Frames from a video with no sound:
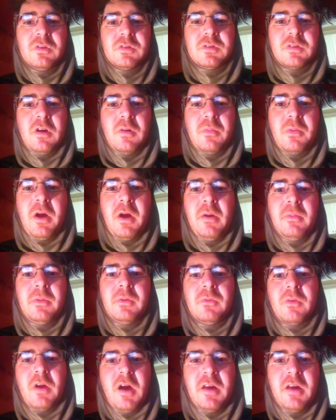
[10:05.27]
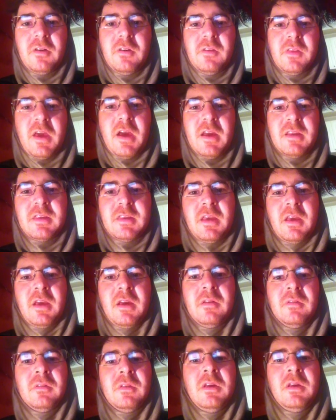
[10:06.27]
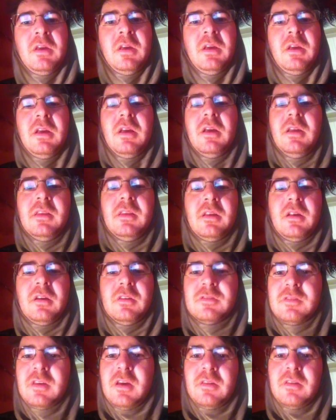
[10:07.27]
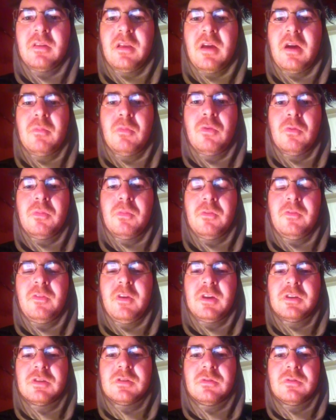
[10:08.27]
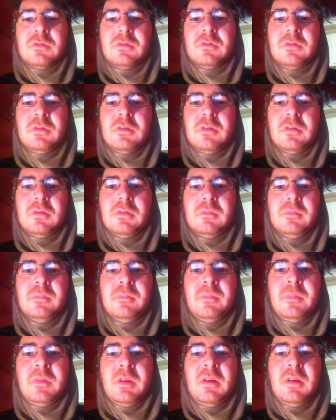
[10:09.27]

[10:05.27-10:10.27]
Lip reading: So I'll probably write all that down, and then I'll sound a lot more professional.